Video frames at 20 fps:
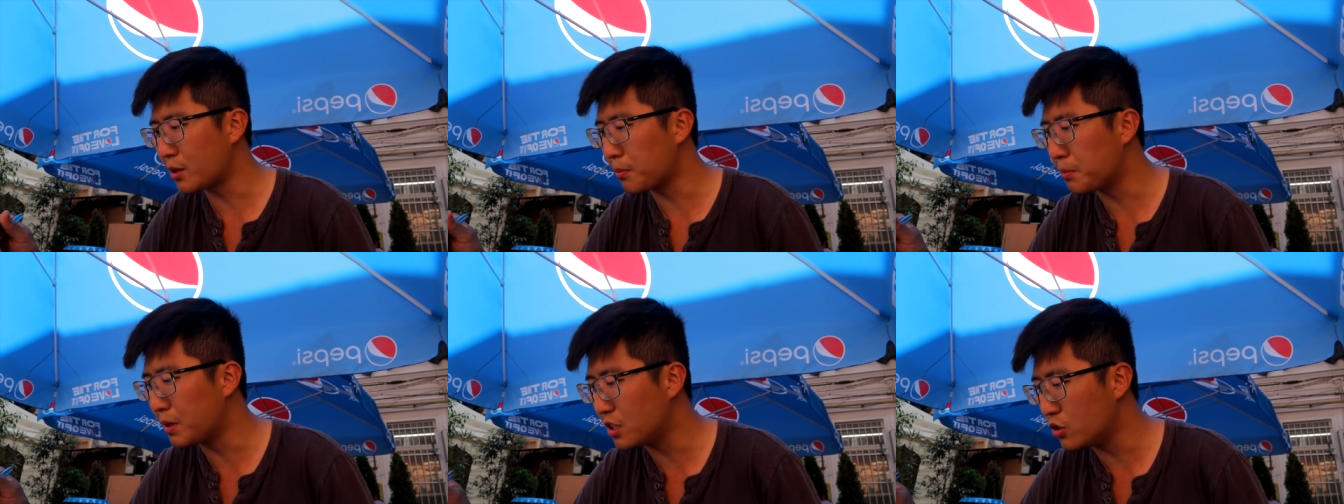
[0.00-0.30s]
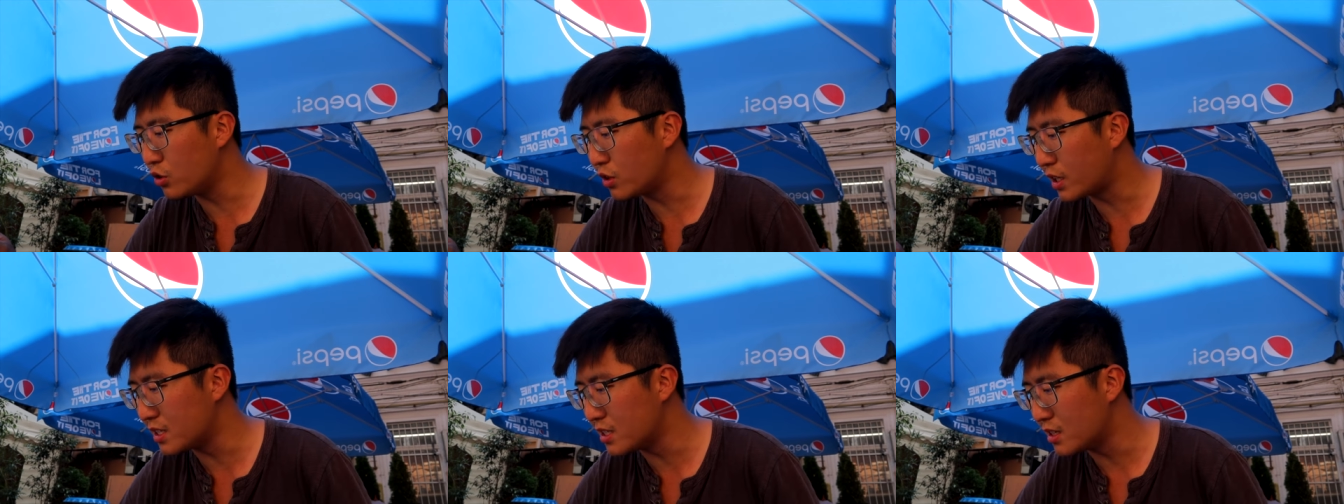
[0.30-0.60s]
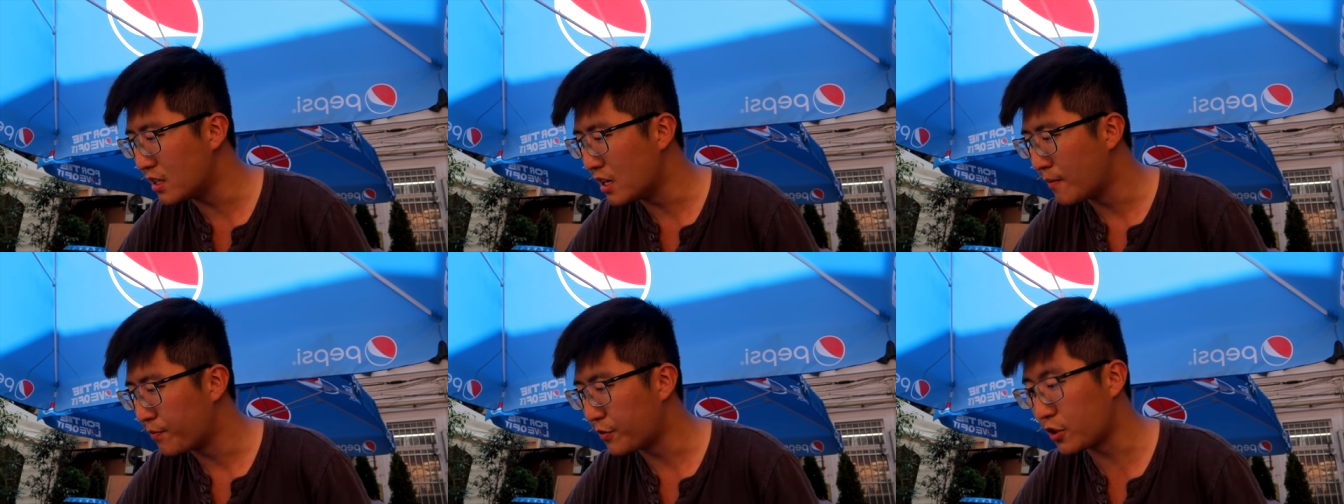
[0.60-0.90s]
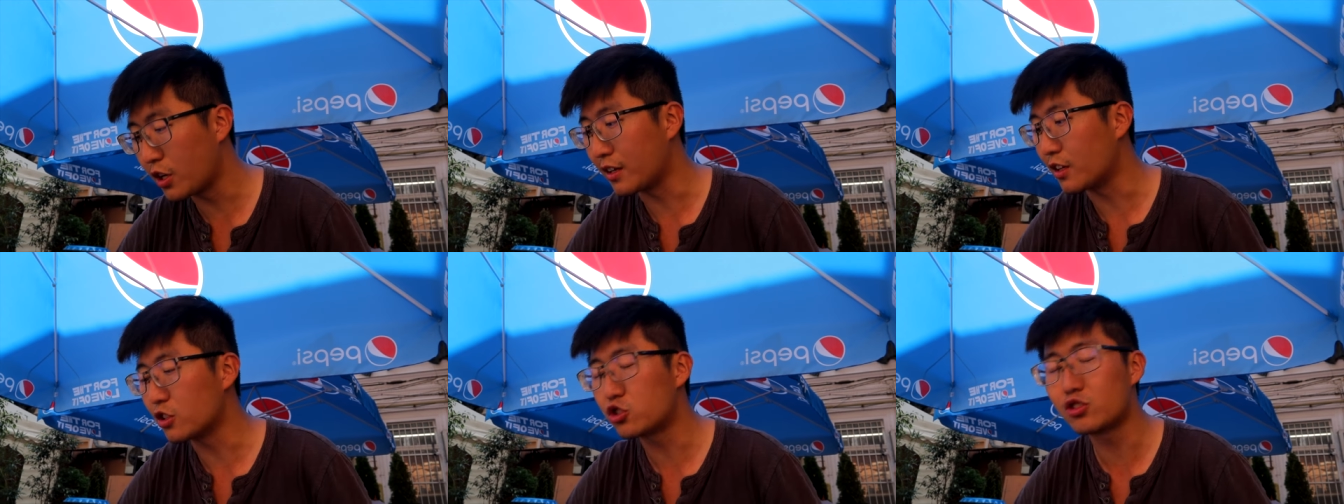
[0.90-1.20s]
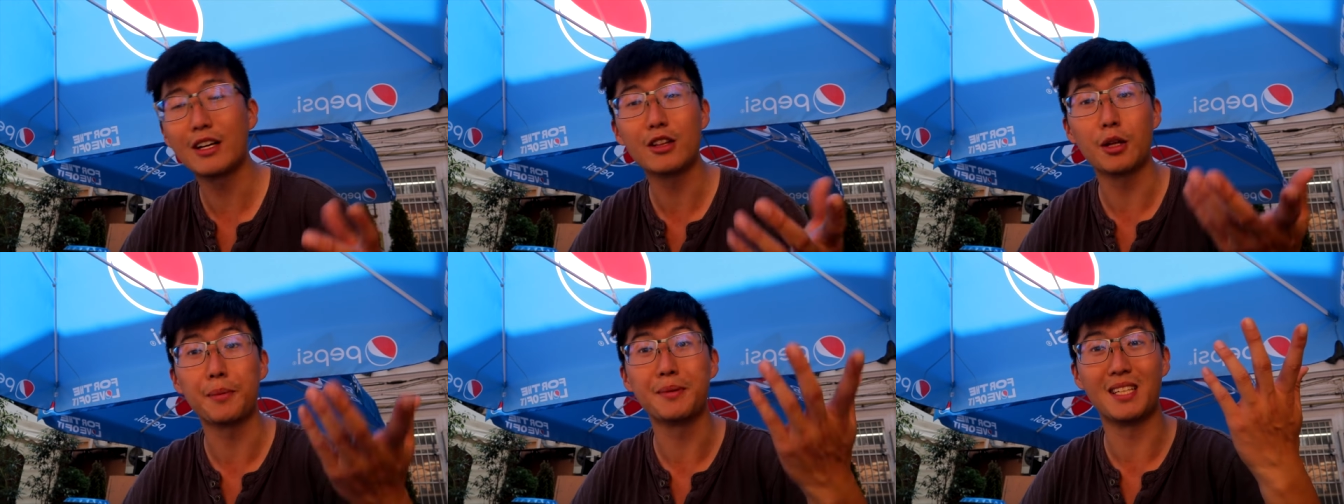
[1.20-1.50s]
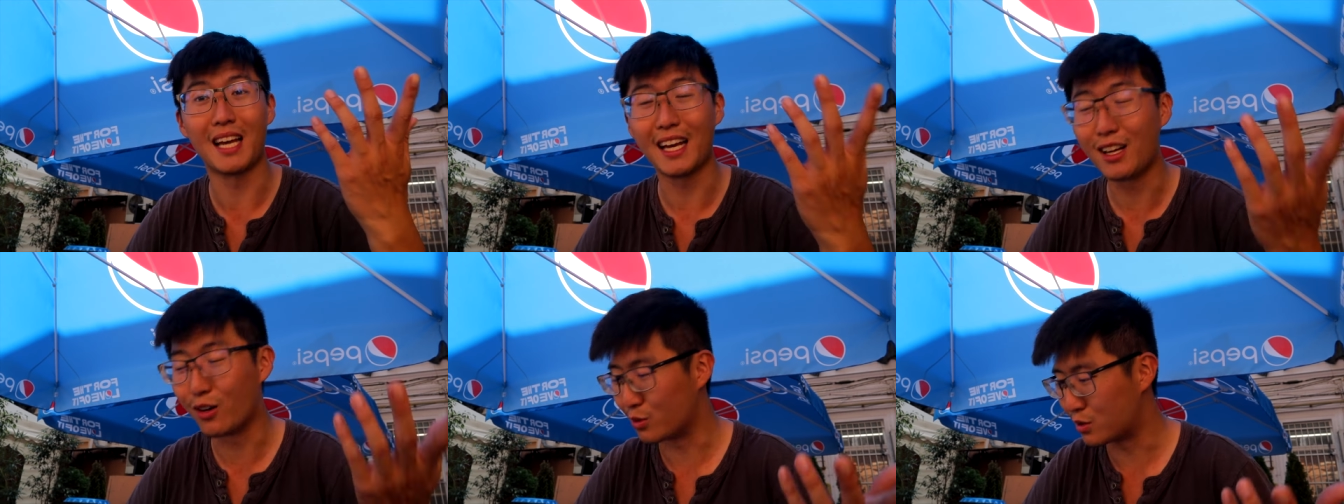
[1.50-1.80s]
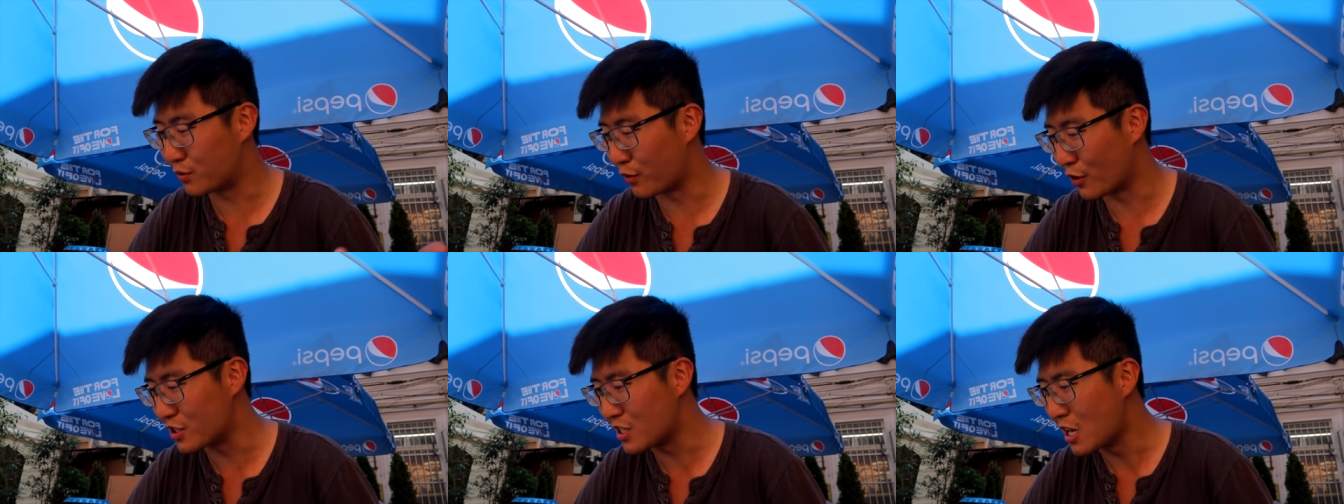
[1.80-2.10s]
you're getting quite a bit of that pork.
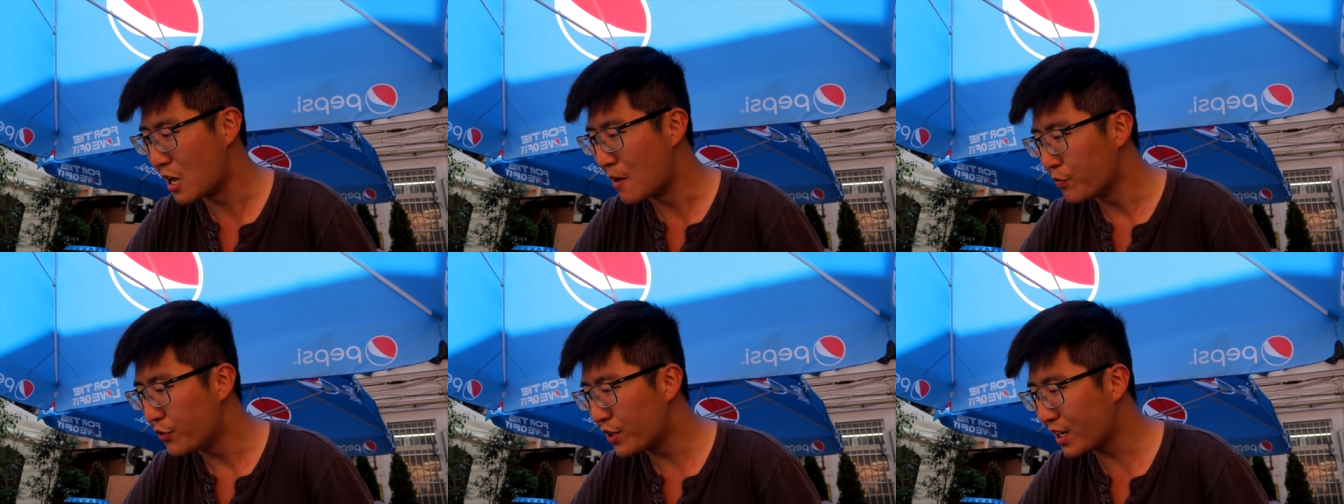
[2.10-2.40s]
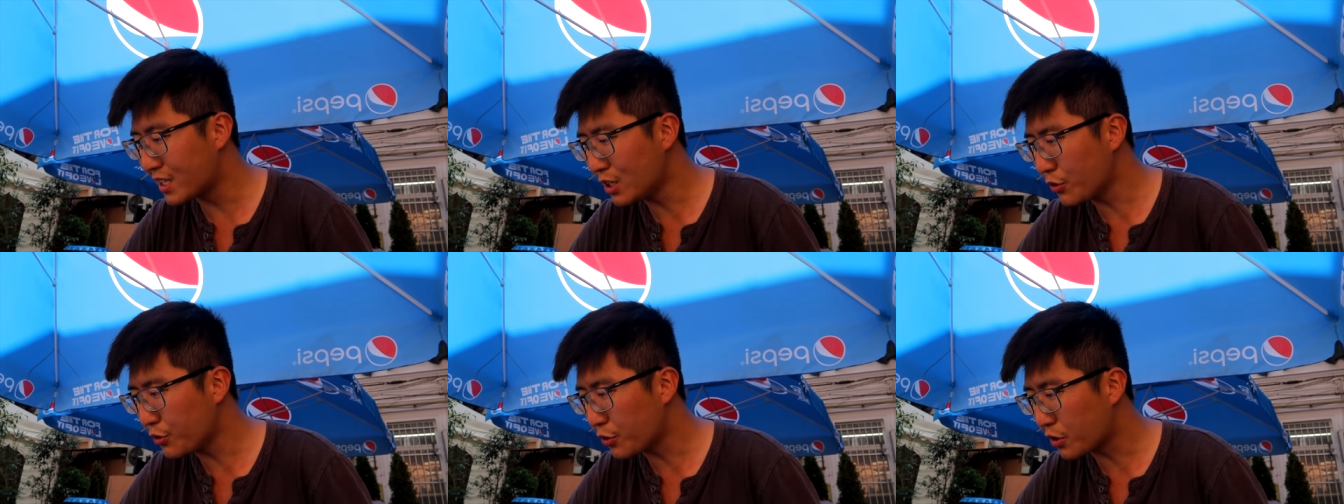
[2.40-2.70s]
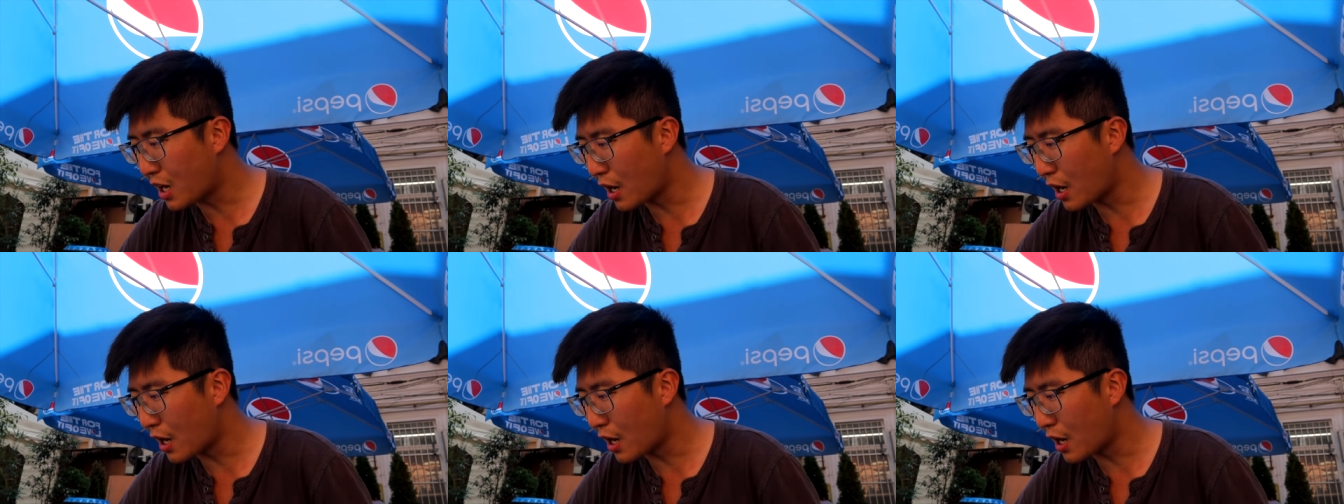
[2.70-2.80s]
The fries are